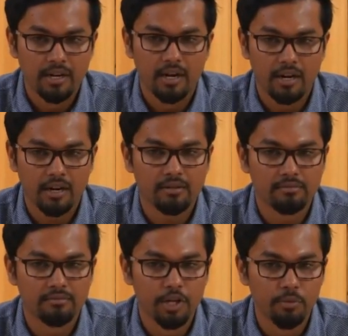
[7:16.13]

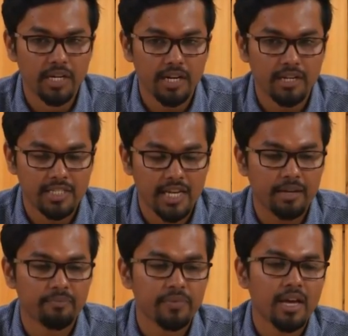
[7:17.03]
um, new media
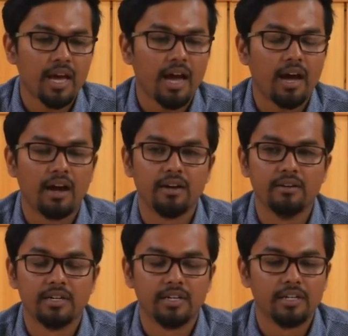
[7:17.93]
design
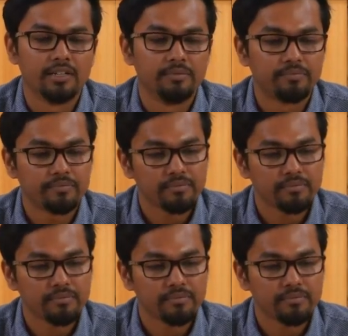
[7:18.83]
and um,